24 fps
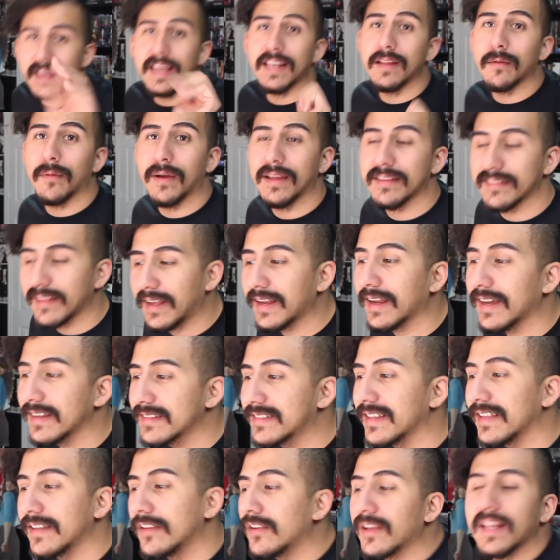Anyways, like I
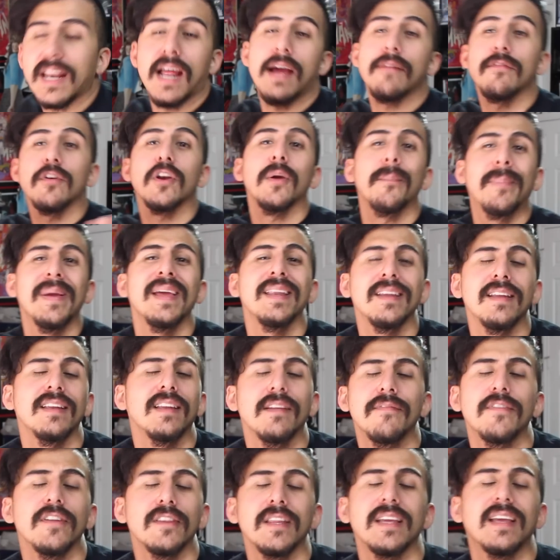said, you can have your opinion
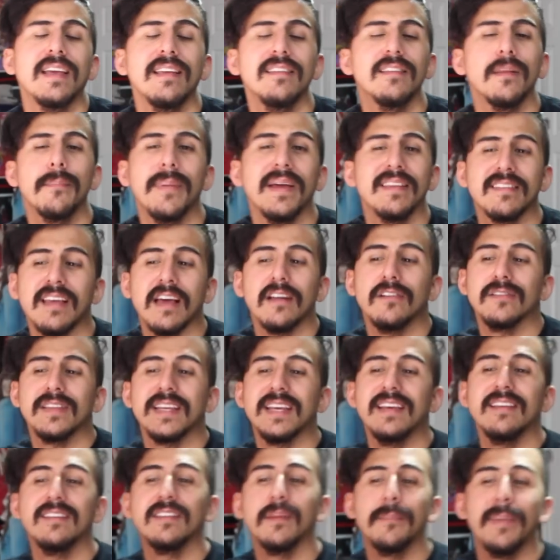if you think he's the best. I don't
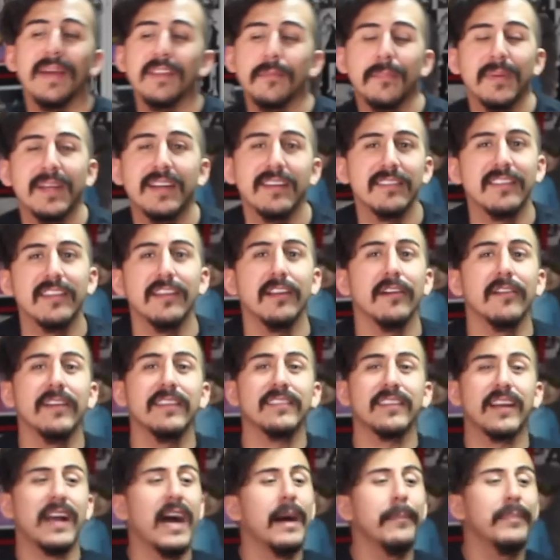think he's the best because, you know,
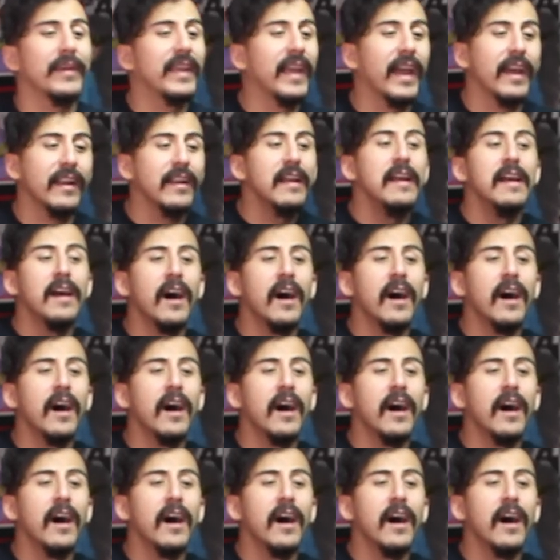he's a copycat